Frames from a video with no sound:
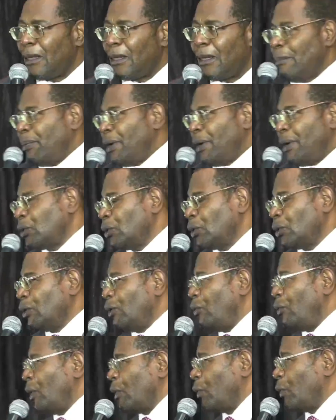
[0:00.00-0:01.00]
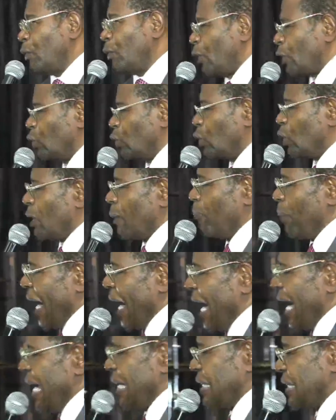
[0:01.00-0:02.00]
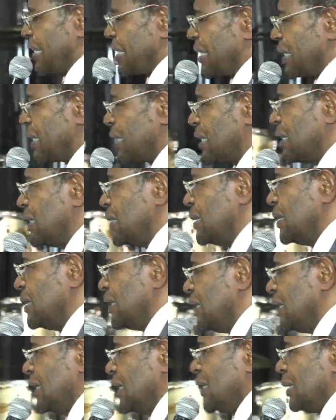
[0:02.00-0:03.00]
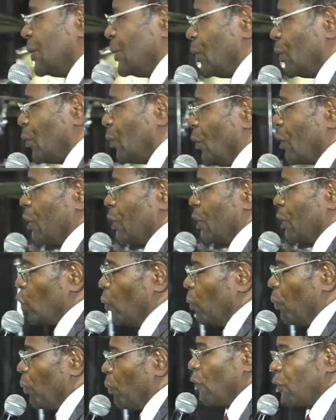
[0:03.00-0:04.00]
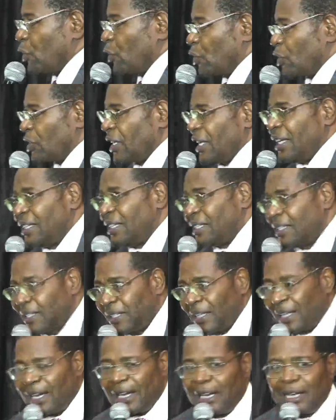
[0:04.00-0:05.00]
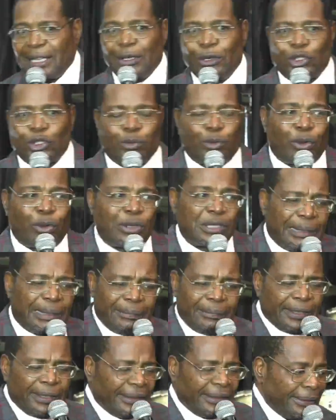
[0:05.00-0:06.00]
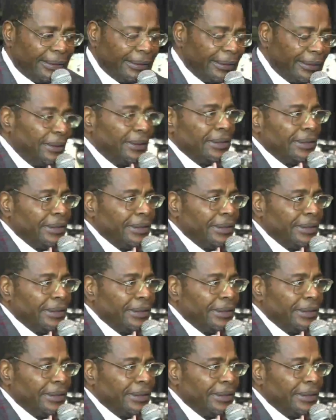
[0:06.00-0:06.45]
But you know, when we got into the bus, you know, the ZUPCO of those days in Harare, they used to be called something, you know.